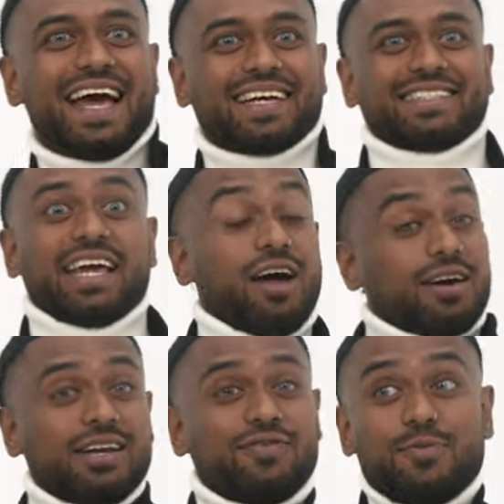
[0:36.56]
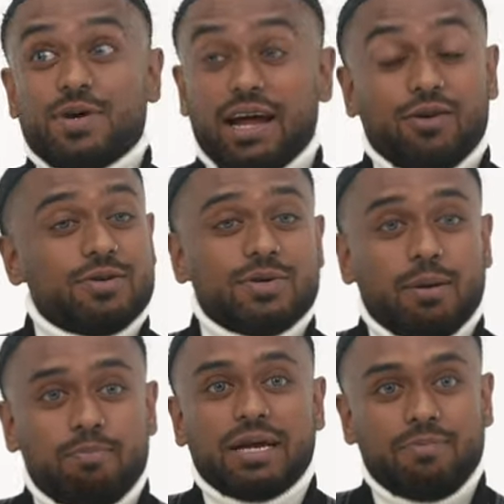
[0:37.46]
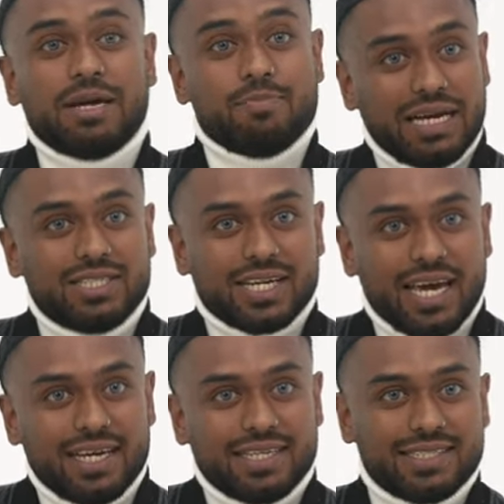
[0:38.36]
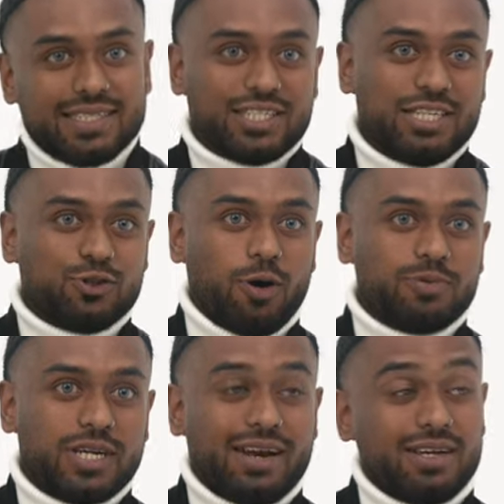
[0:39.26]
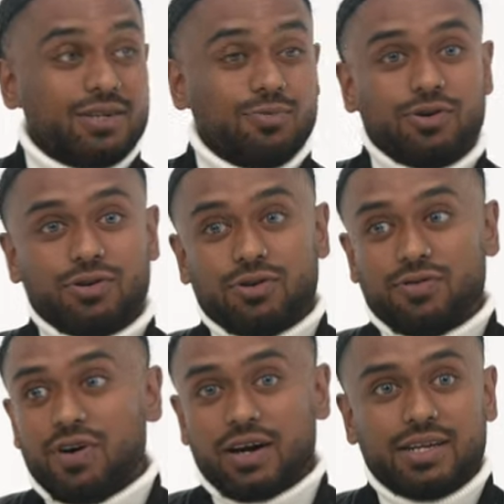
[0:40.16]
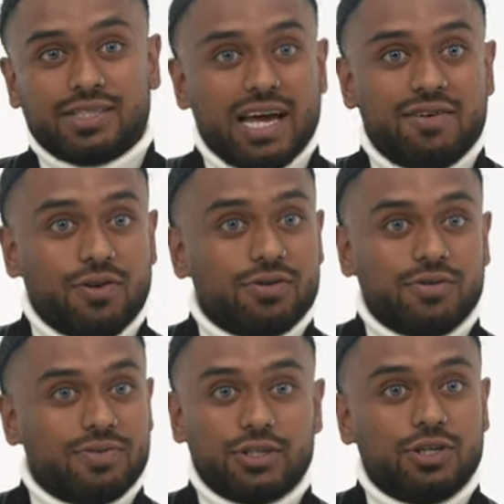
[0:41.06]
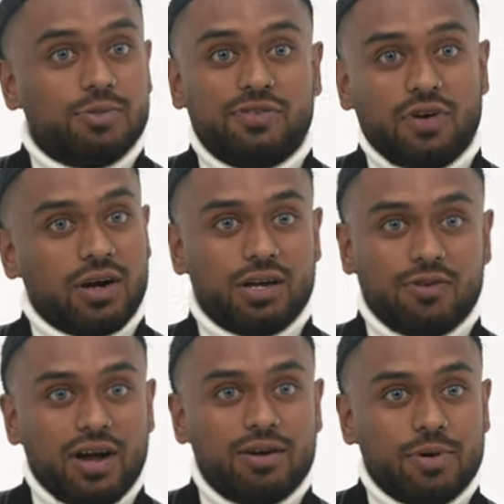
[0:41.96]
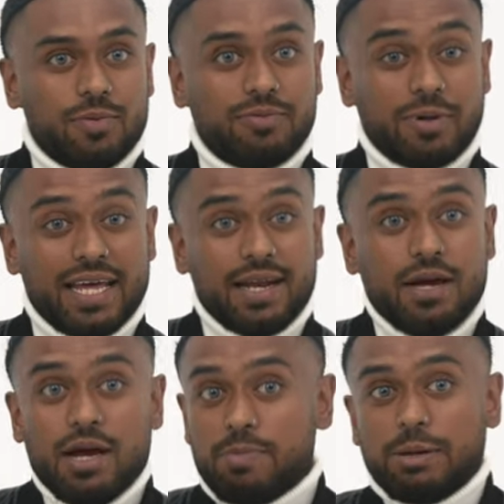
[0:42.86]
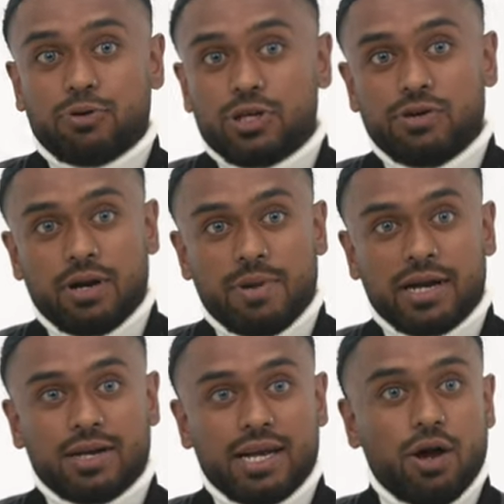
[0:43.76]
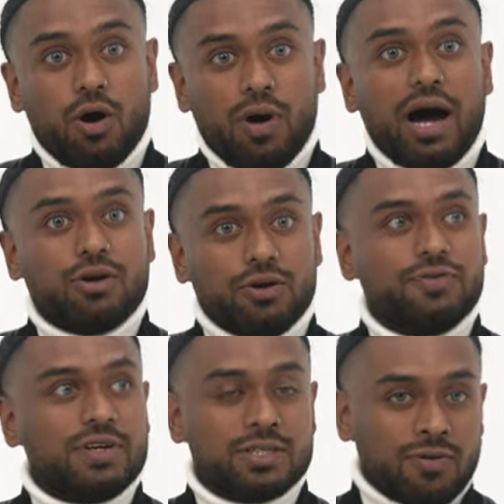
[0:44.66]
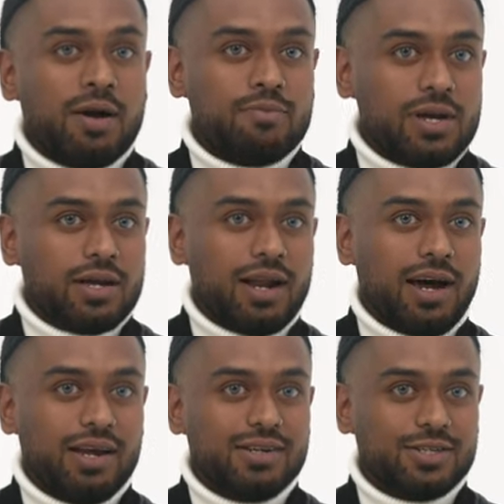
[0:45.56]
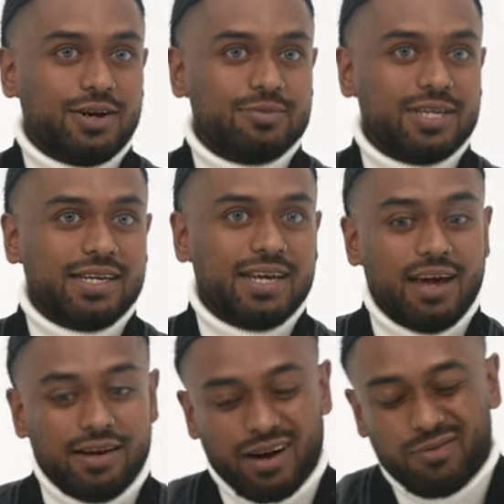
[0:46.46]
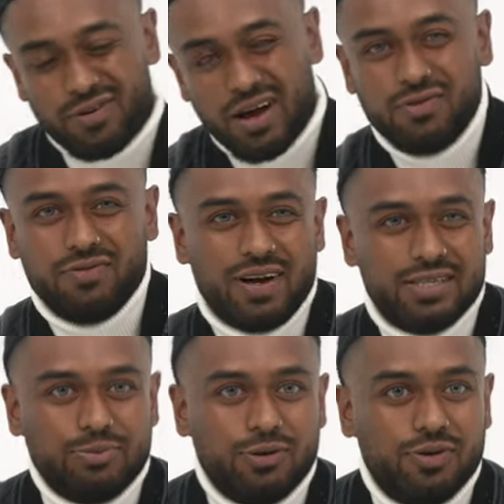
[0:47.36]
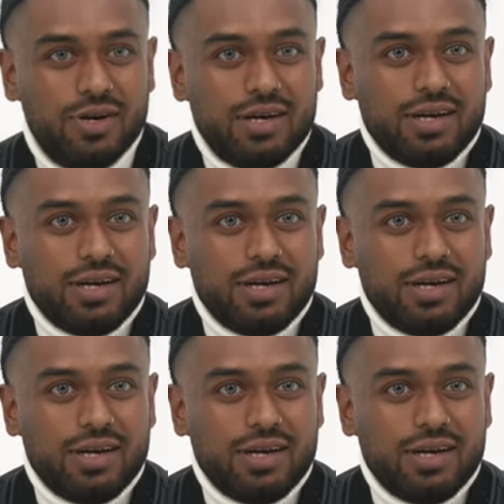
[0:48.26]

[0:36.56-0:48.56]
Next day, luckily for me, that would have been a big, big major case. She yeah, yeah. It, and I said, well, you're fucking scaffold offer and shouldn't be fucking running, my brother. But then people knew in the manner, they know I got things around me. Like, do you know what I'm mm. saying? Yeah, I'm five foot five small.